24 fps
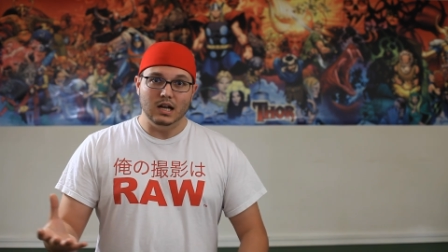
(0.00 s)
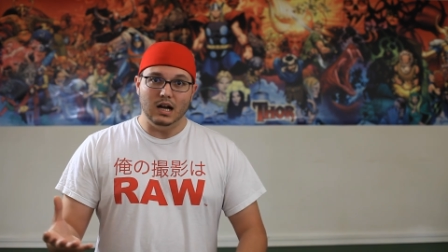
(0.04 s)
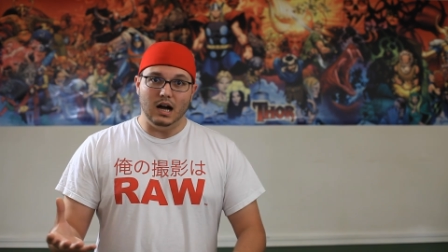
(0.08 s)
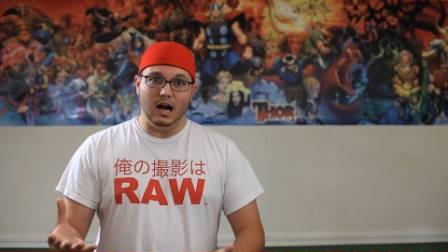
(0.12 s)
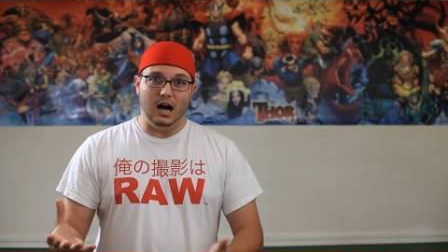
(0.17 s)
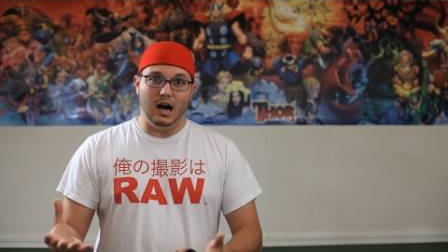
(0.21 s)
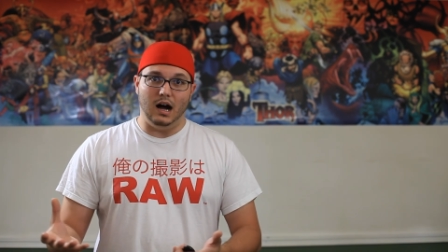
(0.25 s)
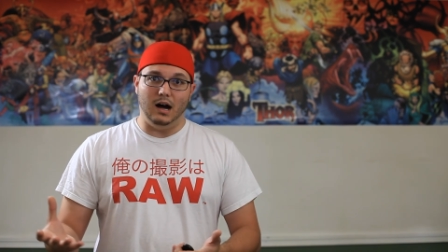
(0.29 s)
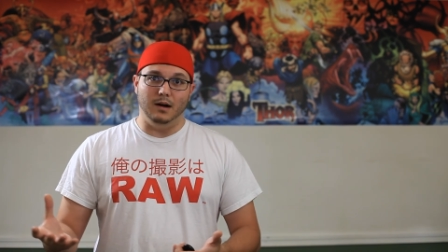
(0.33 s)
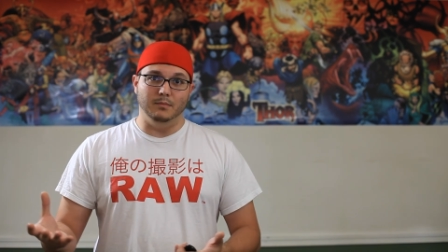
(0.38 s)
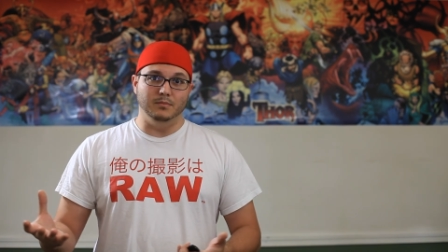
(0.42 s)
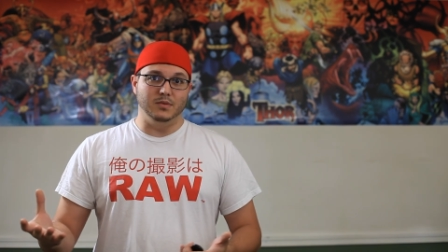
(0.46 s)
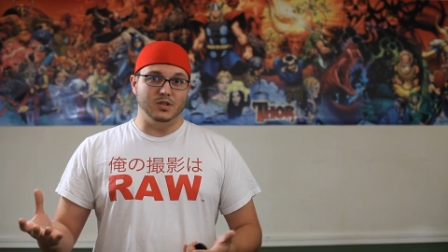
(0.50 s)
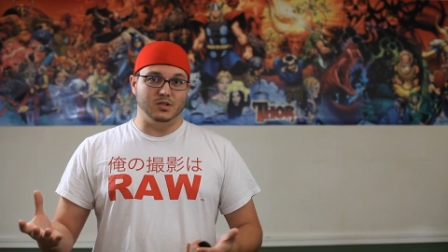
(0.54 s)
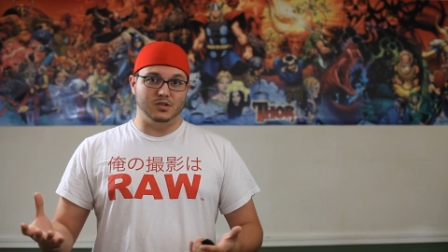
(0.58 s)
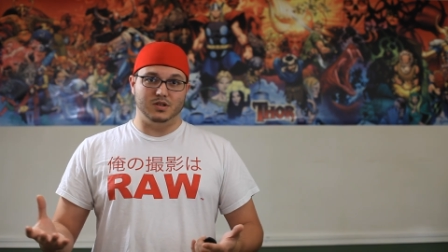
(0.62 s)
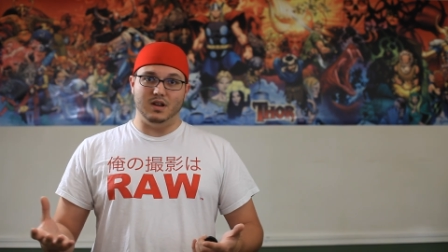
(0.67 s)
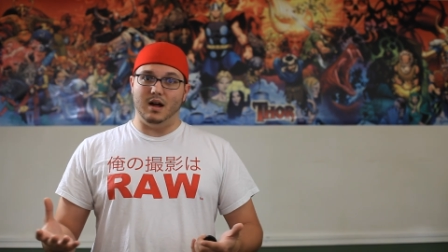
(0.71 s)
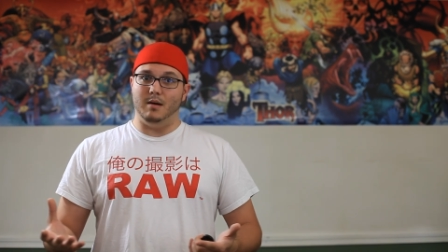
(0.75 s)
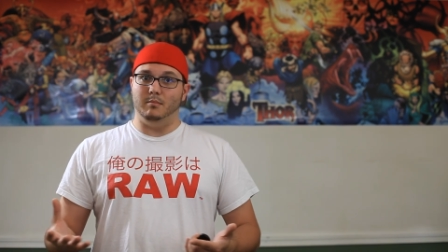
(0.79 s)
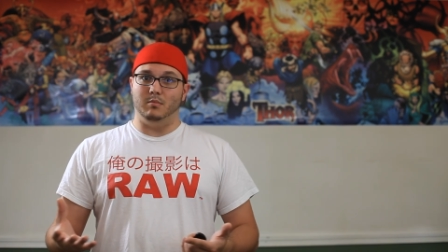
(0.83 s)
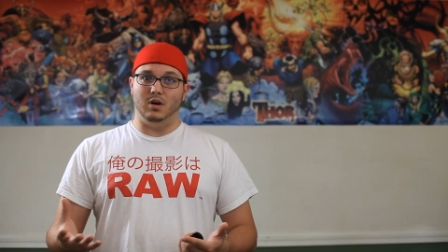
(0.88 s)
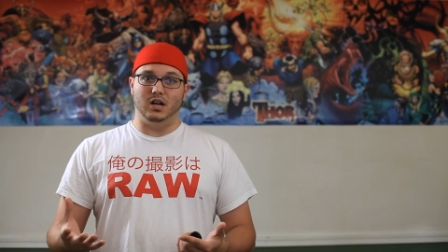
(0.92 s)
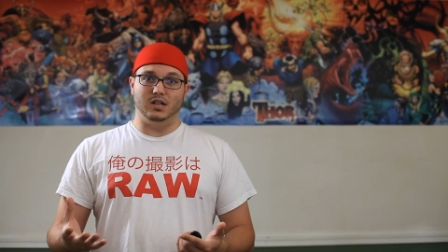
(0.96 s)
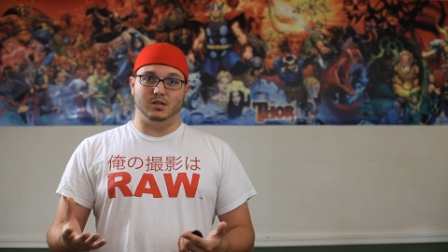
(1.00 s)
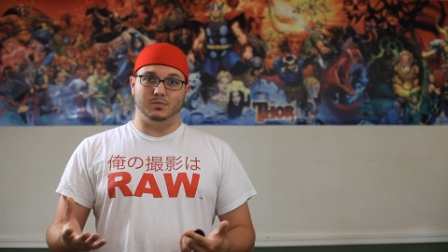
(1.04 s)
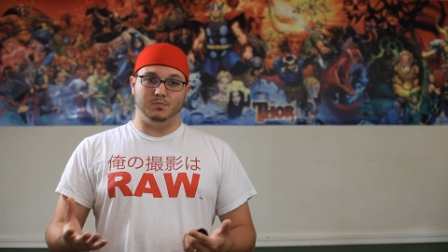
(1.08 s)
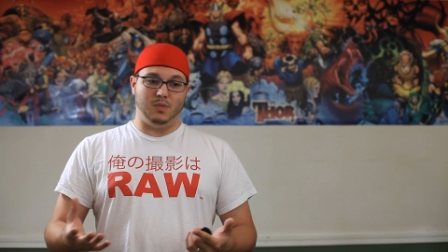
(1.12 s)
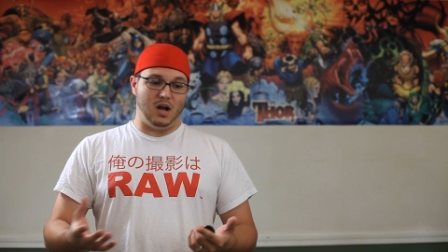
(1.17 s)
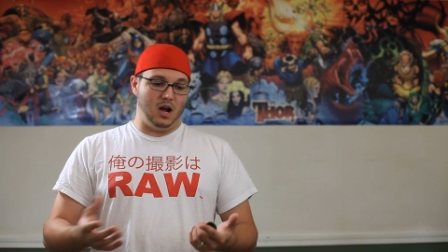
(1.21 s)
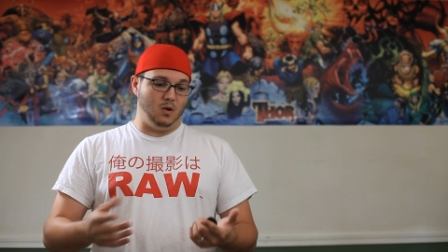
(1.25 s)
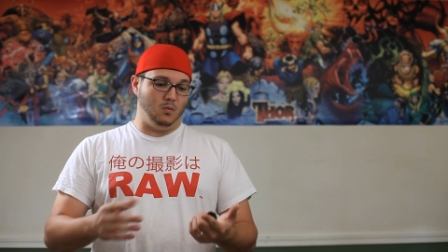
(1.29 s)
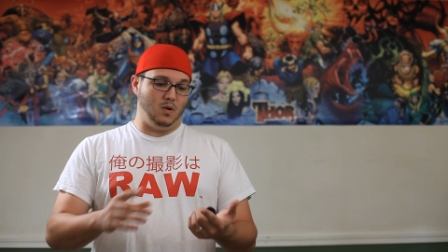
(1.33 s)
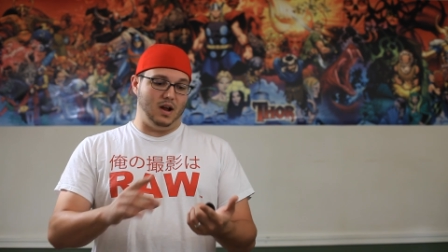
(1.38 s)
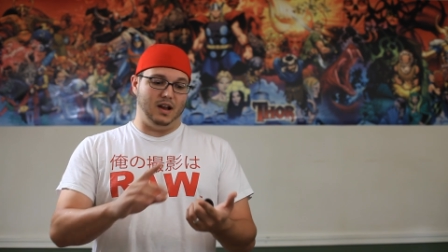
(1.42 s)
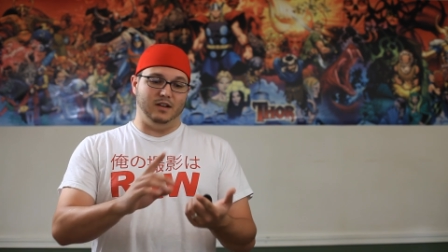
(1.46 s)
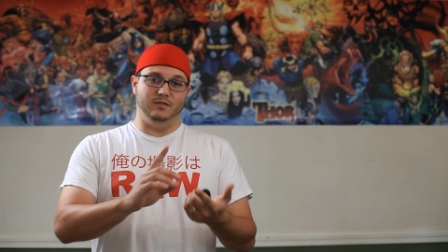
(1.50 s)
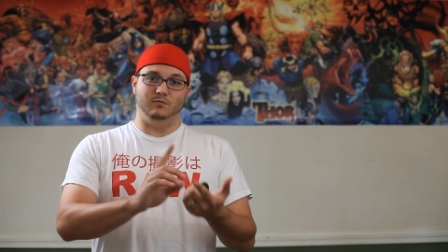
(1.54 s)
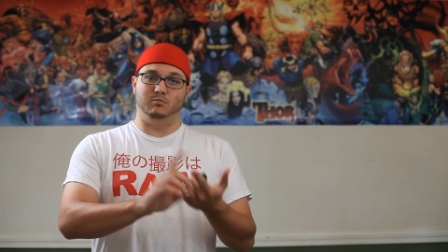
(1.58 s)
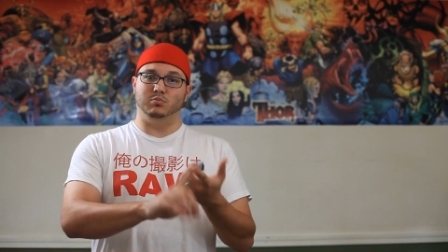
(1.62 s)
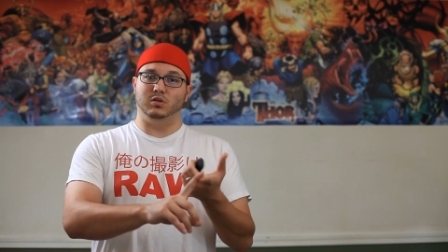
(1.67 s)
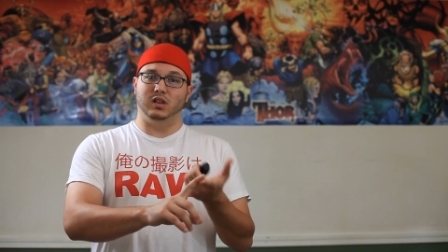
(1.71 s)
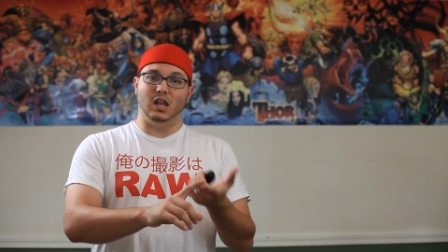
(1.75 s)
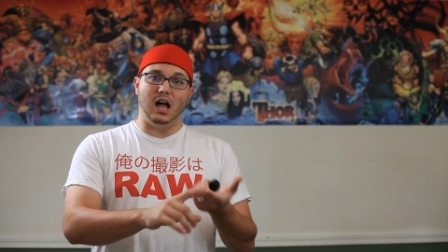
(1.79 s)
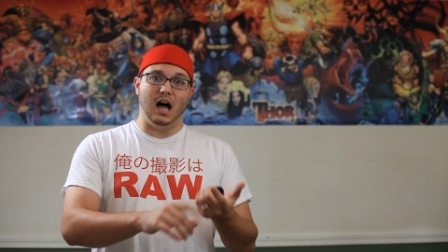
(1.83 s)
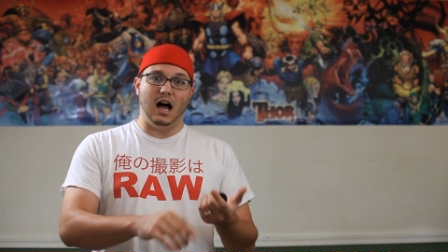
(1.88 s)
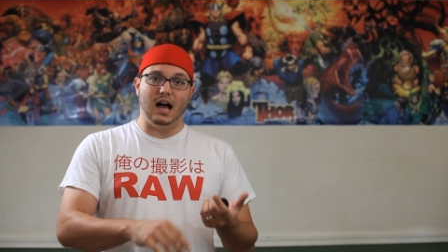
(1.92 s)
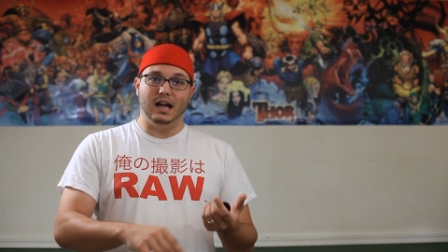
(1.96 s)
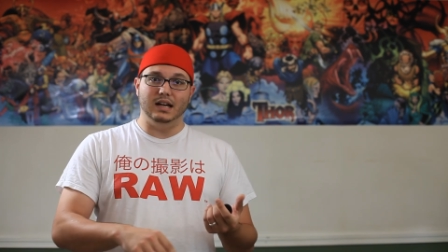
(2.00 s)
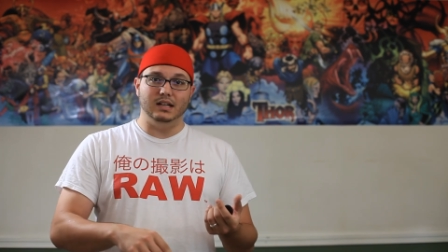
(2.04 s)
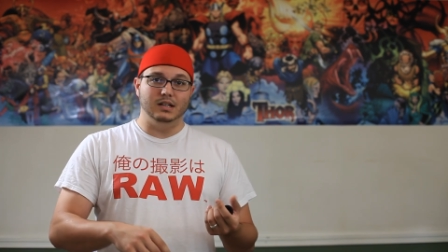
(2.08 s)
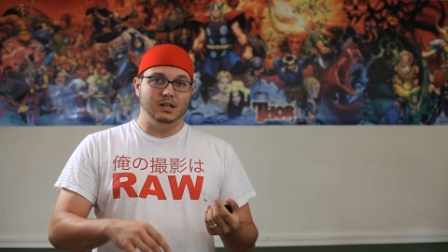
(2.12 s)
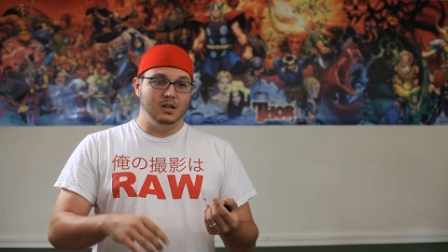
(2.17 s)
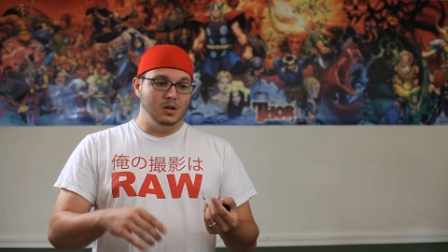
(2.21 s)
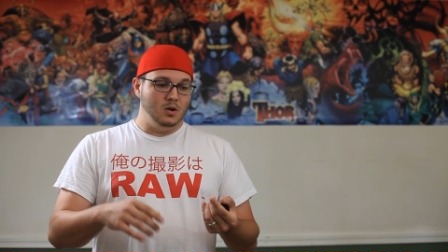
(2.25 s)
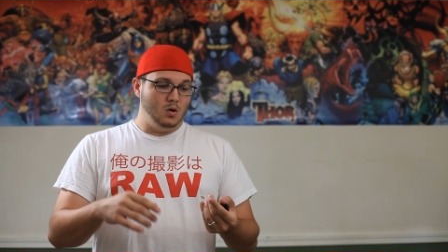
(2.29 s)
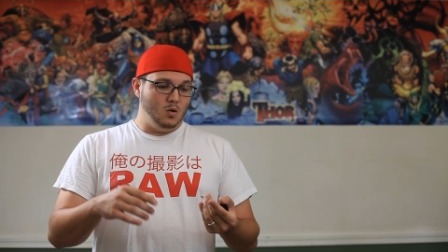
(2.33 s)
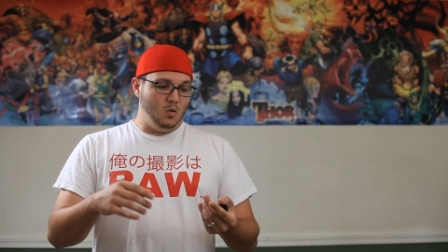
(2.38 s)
Um, there's not much by way of plot